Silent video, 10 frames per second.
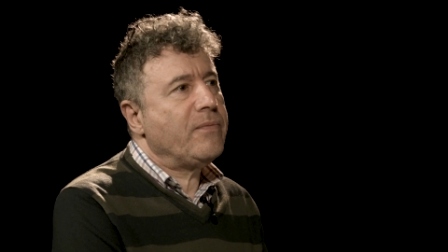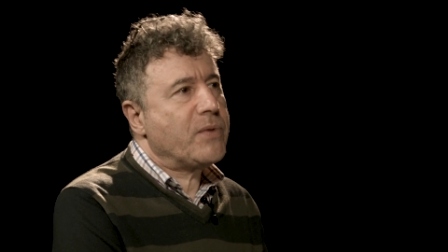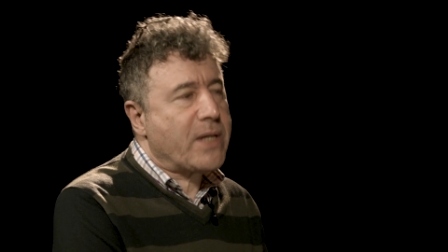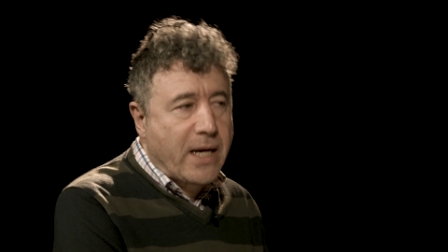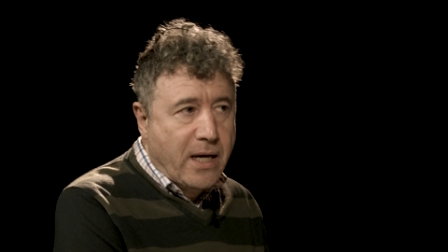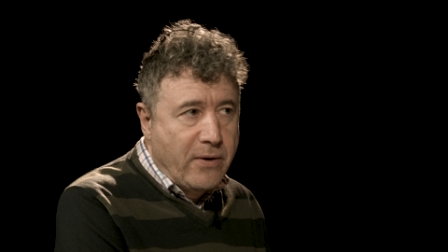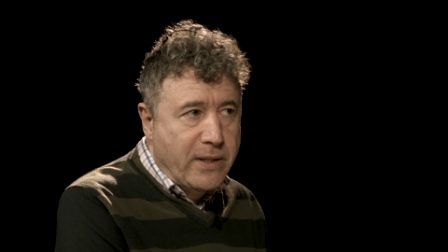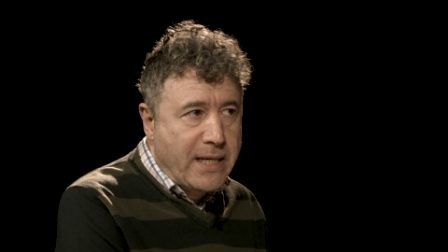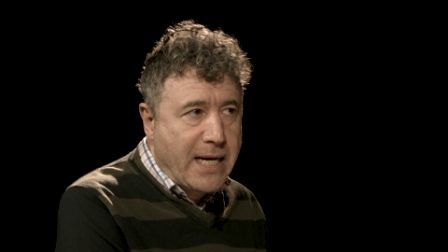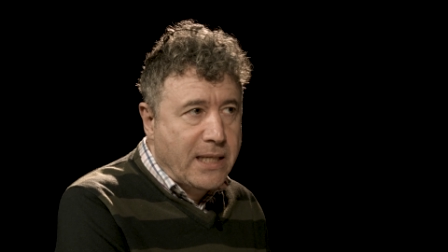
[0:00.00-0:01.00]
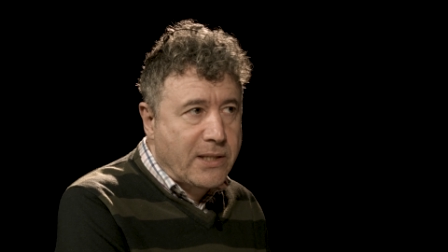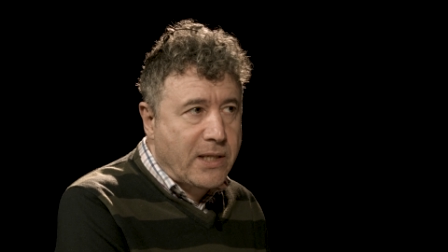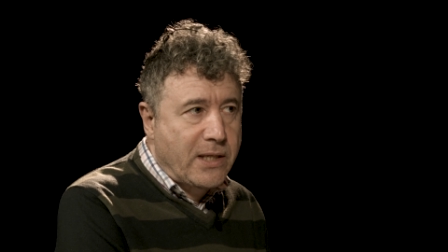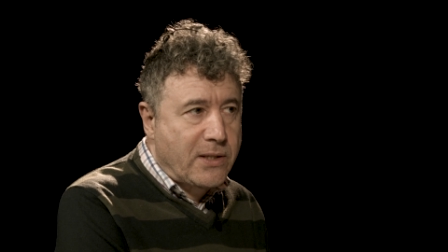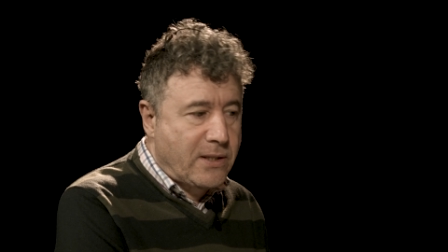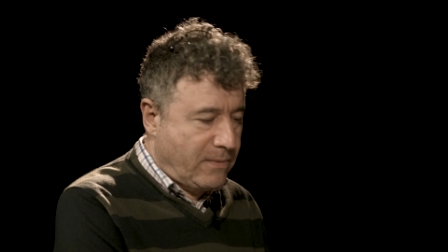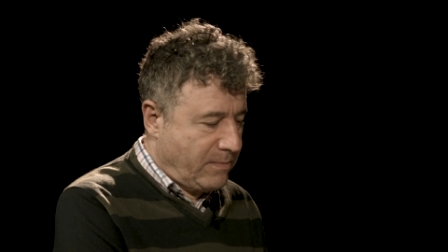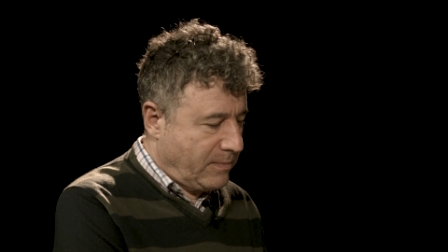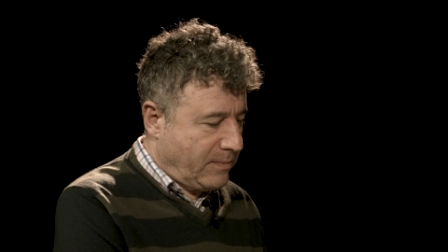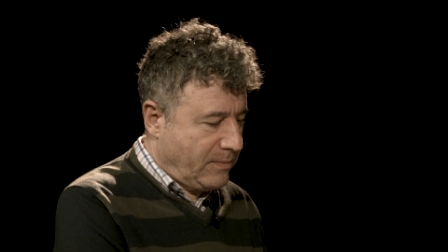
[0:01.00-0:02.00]
psychoanalysis,
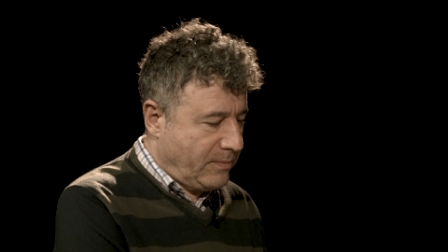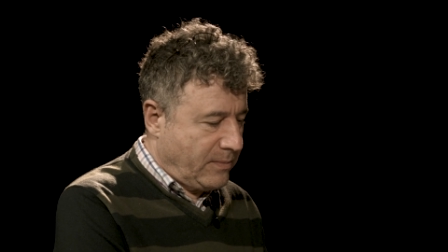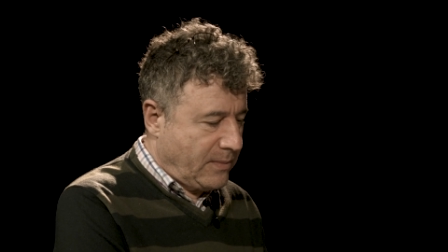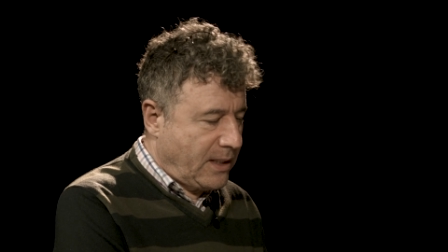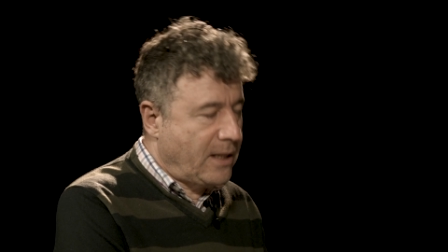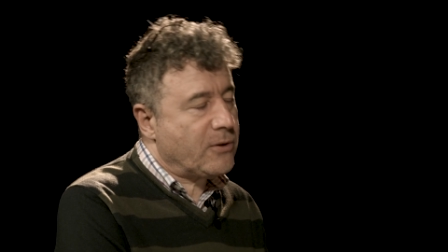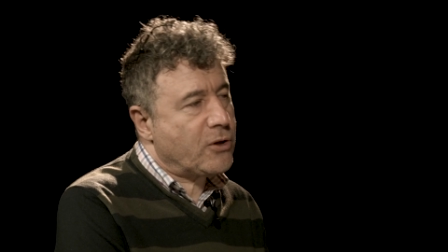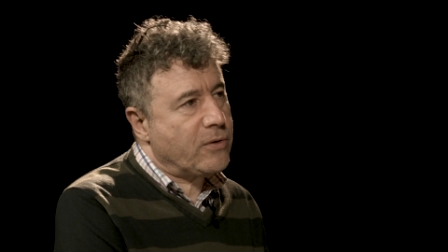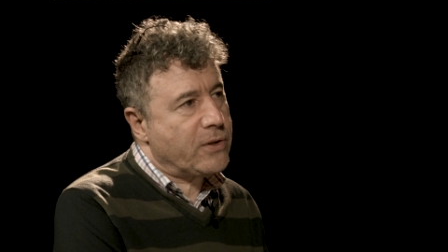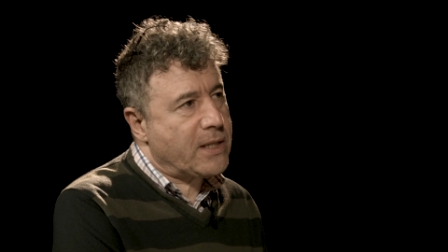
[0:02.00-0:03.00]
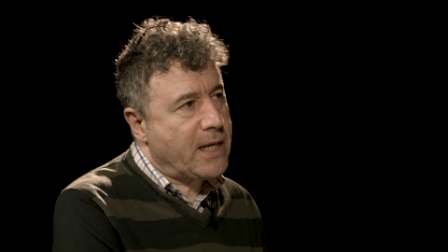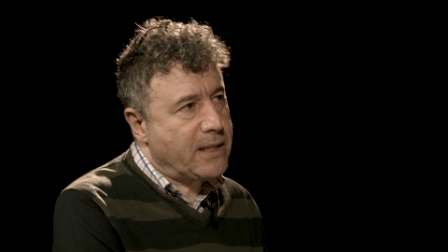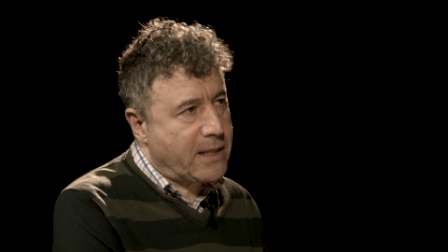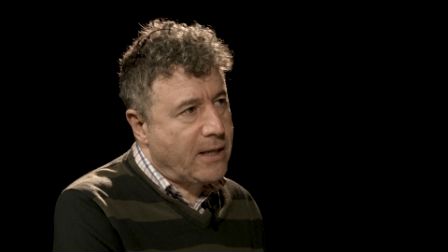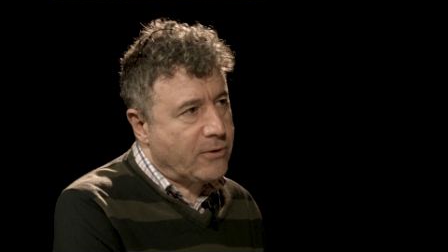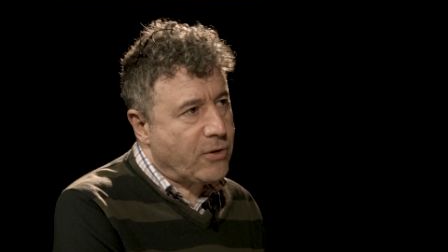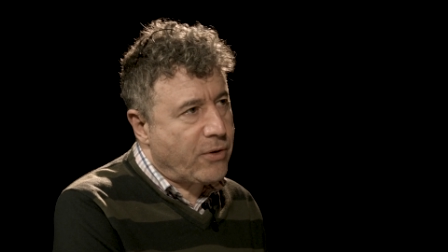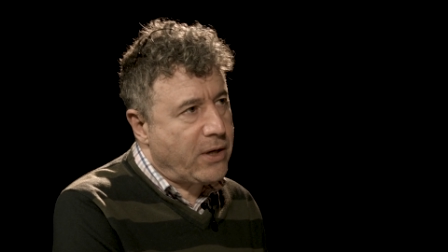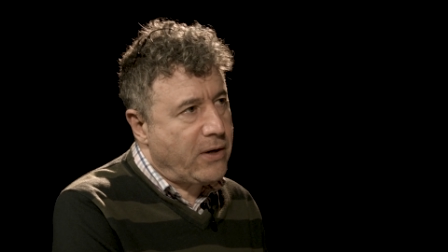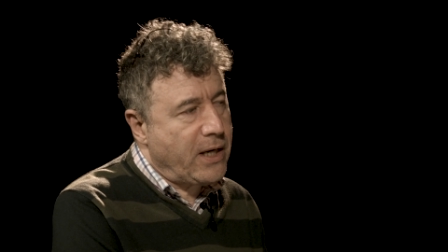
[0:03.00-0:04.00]
cultural studies, cultural
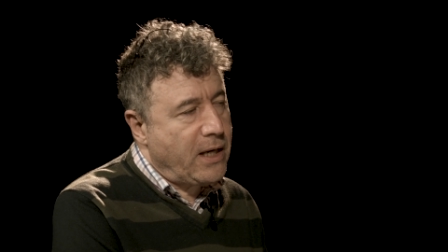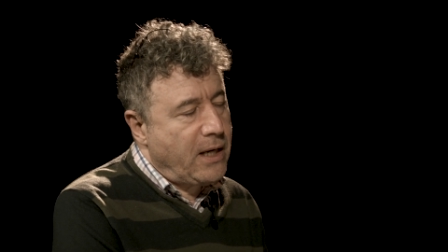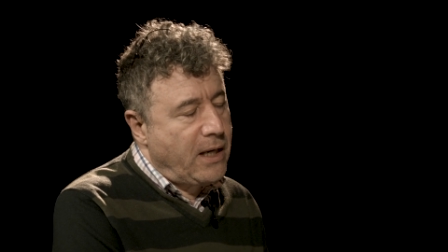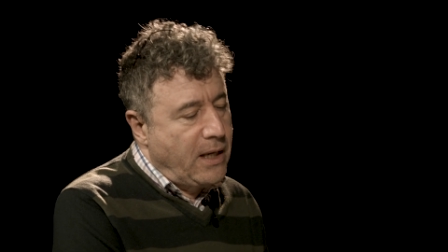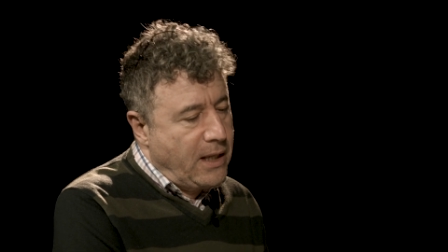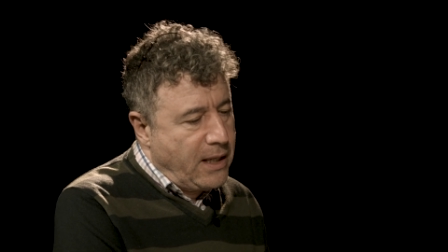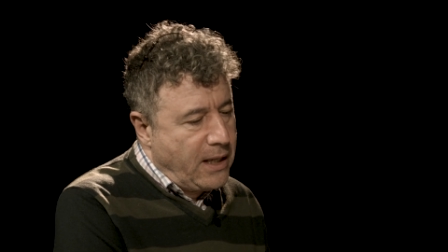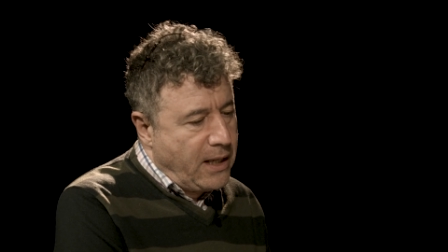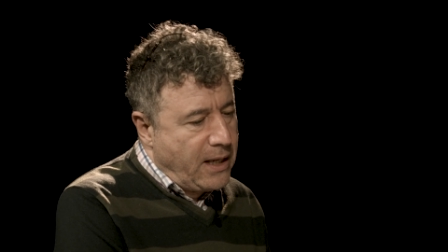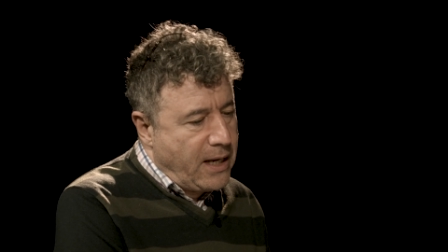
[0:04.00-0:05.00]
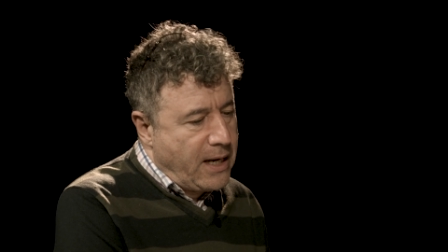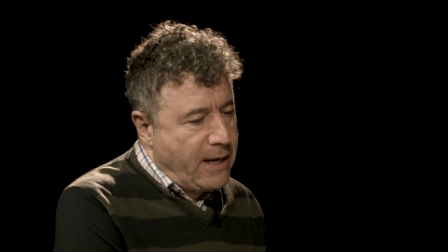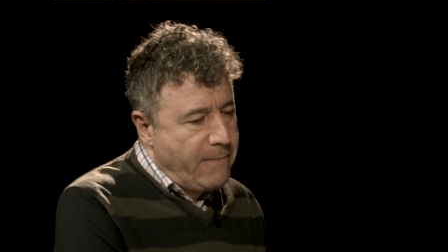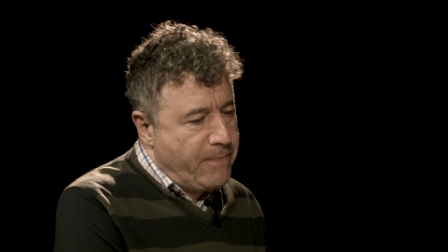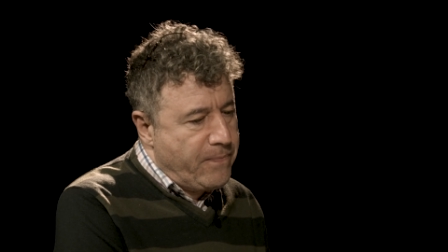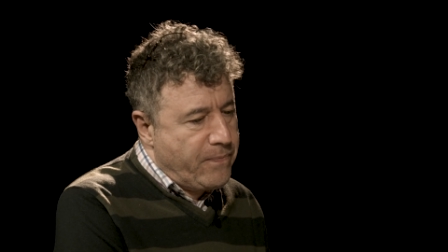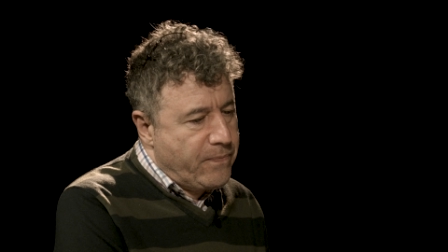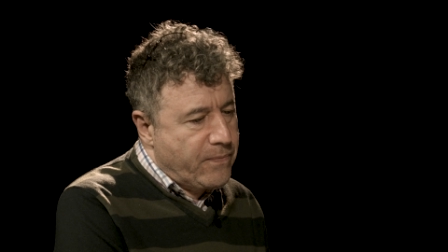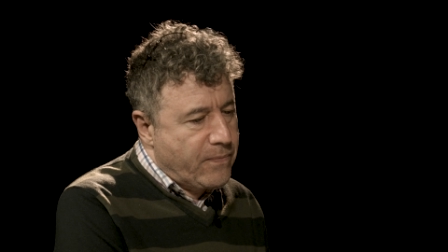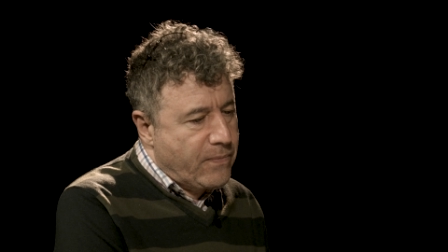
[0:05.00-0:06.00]
theory. Um,
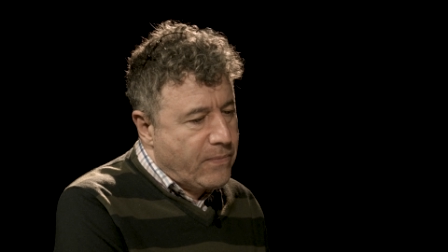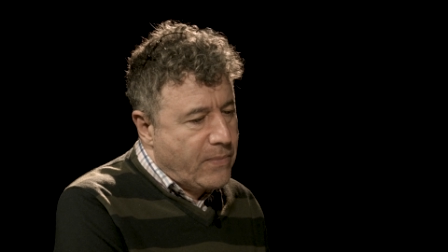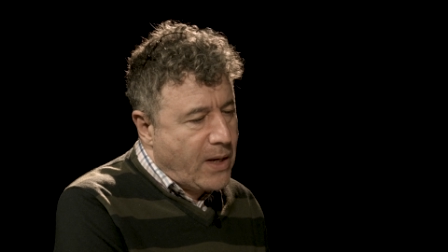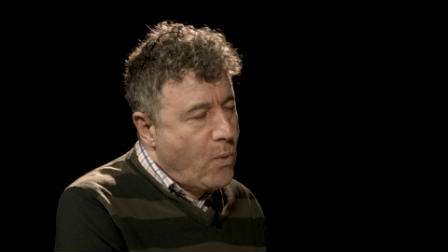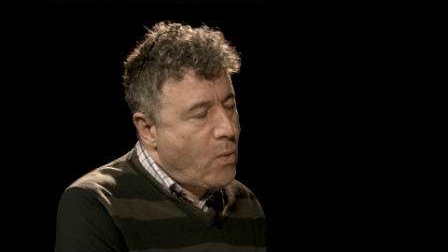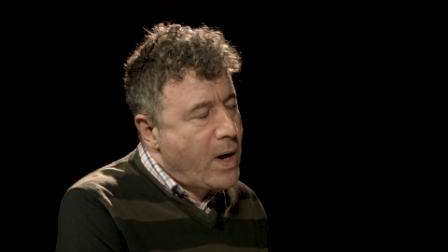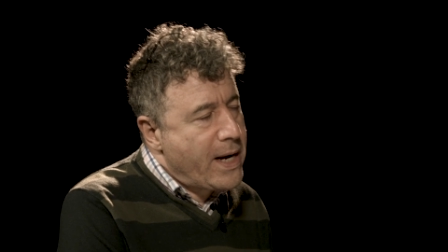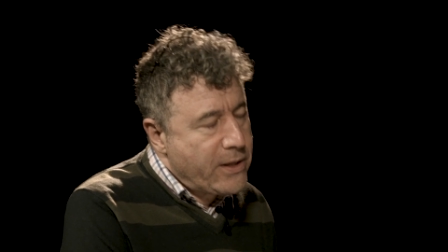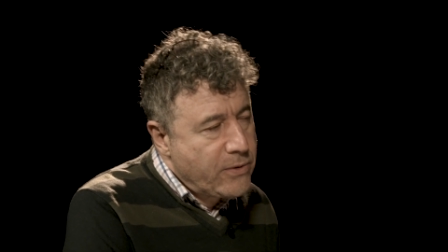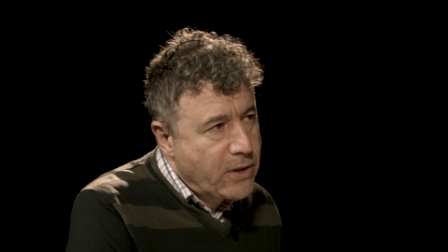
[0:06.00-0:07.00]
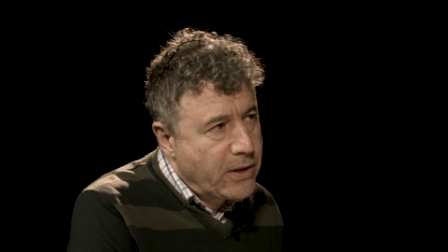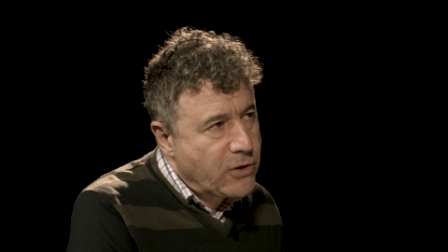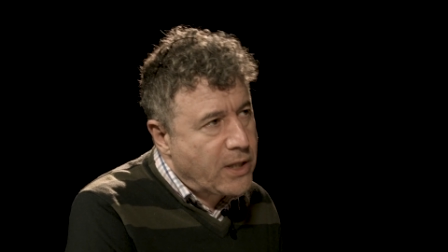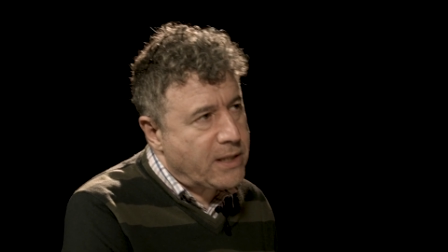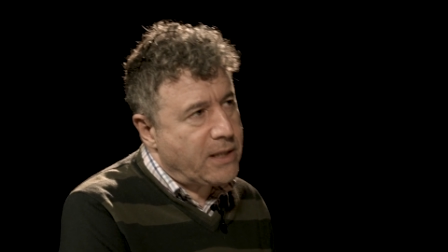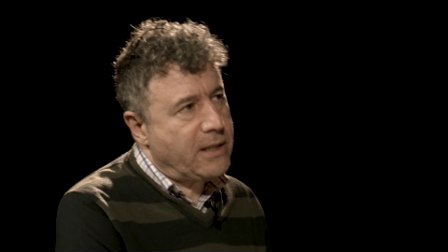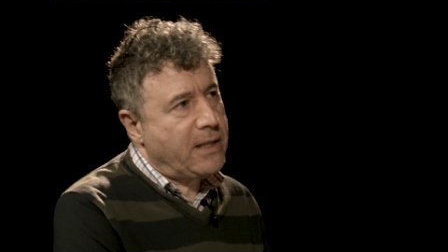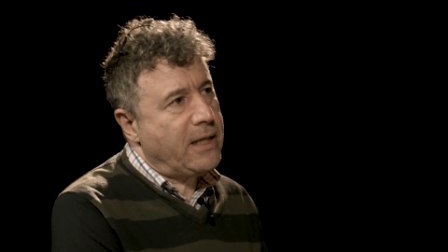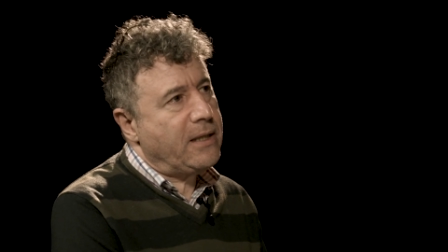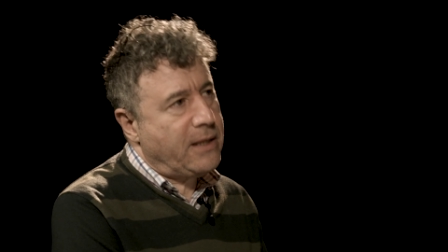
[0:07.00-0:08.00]
why are you so interested
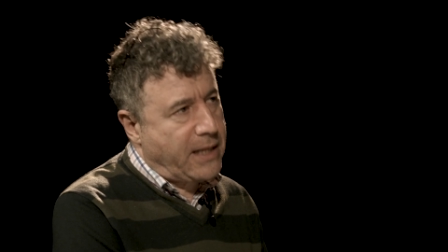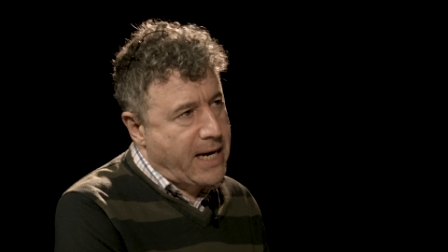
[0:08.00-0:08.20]
in the